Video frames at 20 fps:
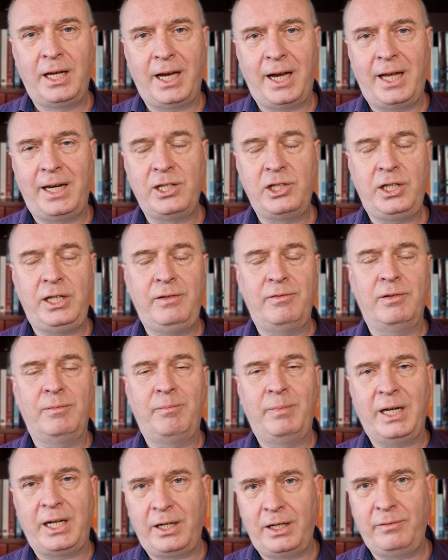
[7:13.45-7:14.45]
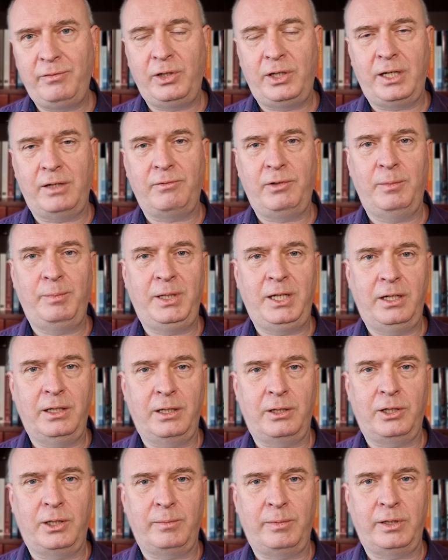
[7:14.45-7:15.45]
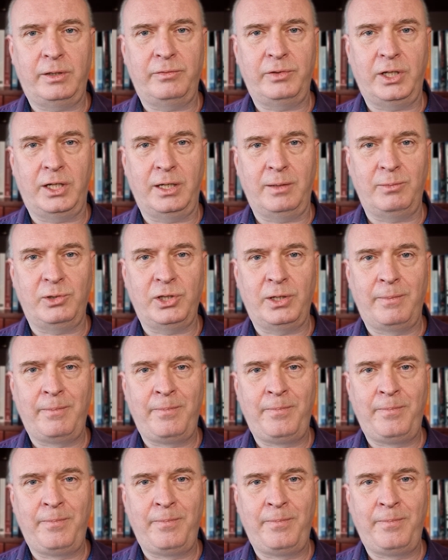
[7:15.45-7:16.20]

And it's even better if you can repeat it a couple of times.